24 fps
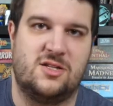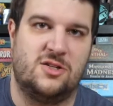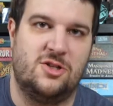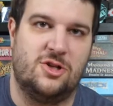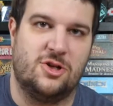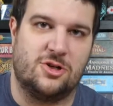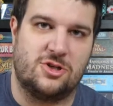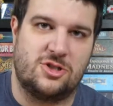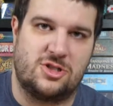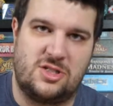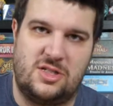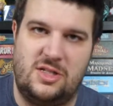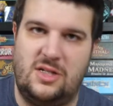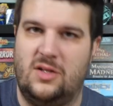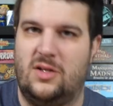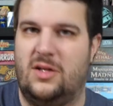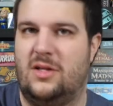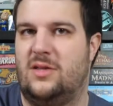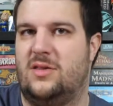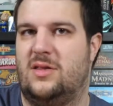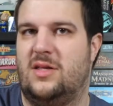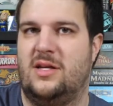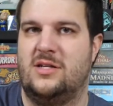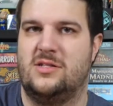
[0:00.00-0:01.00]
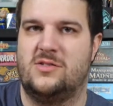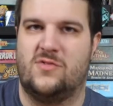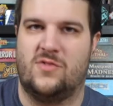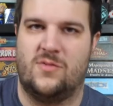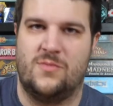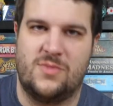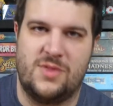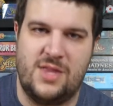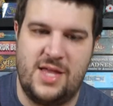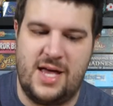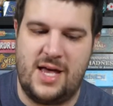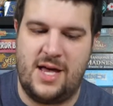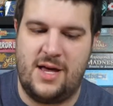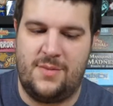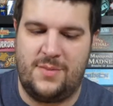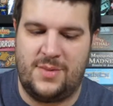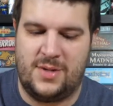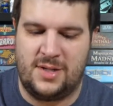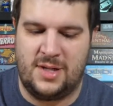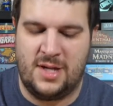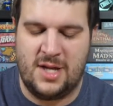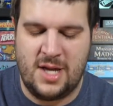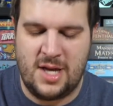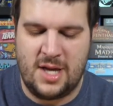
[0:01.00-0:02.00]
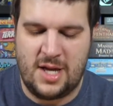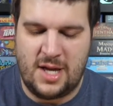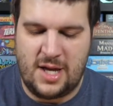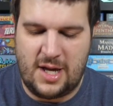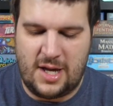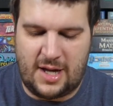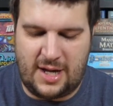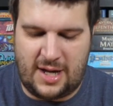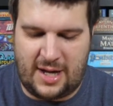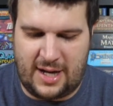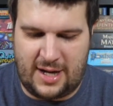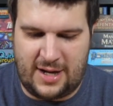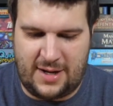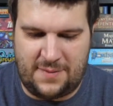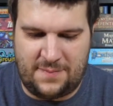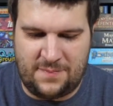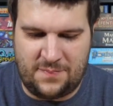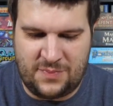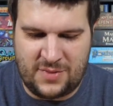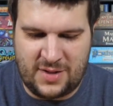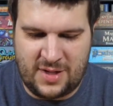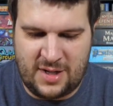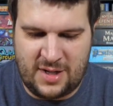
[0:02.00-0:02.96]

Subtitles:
and you're stealing things from them. And